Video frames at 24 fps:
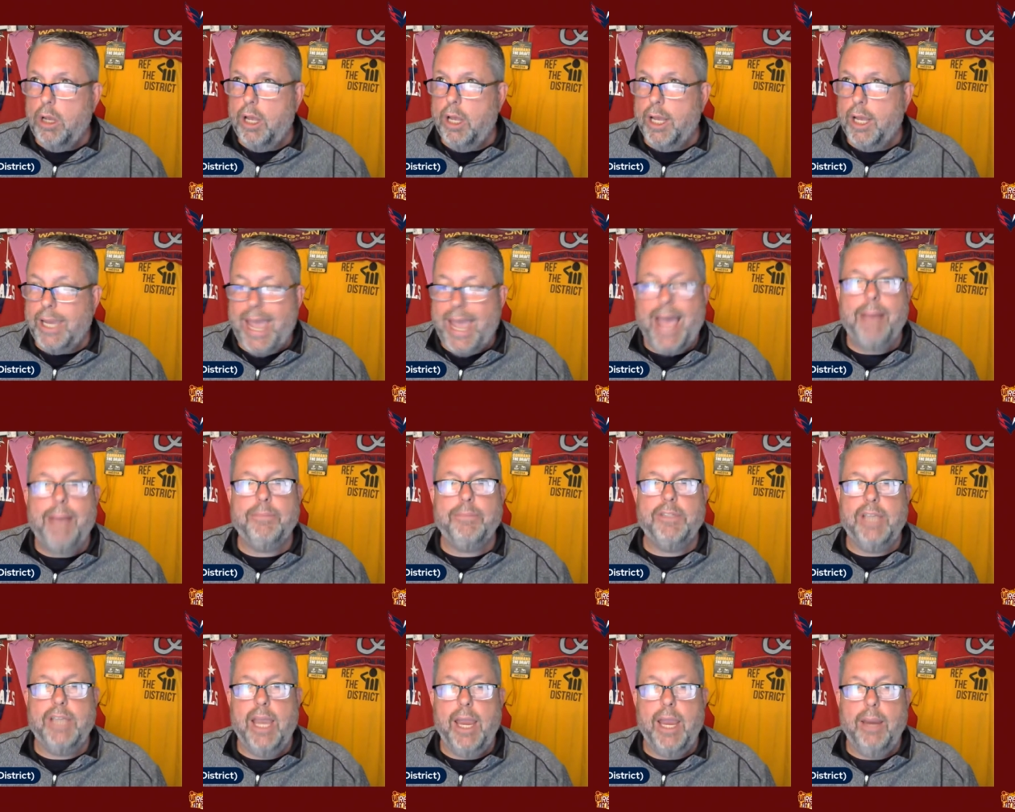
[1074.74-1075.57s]
Caps
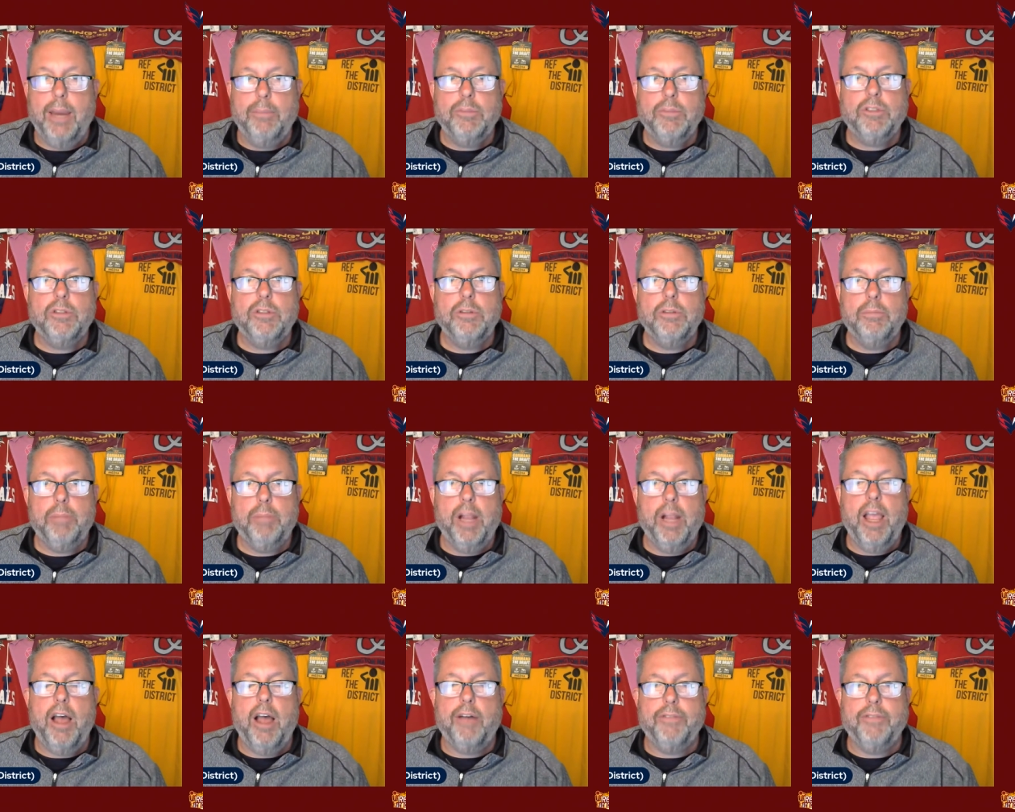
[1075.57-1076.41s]
games,
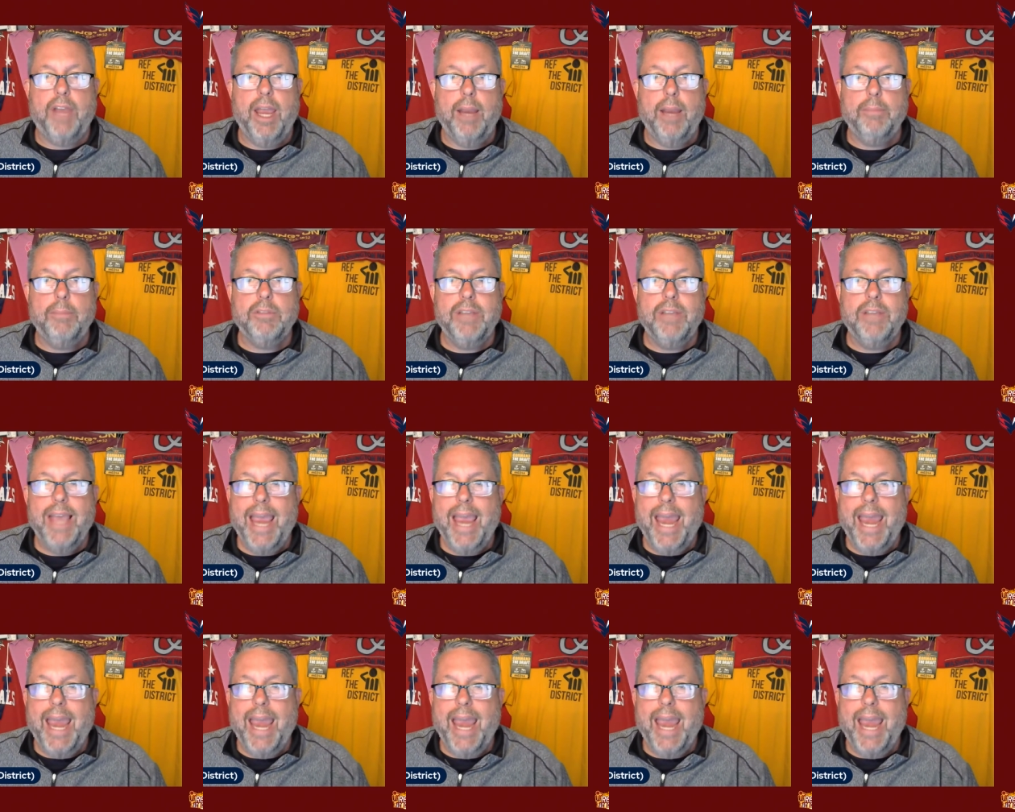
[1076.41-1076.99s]
playoff games.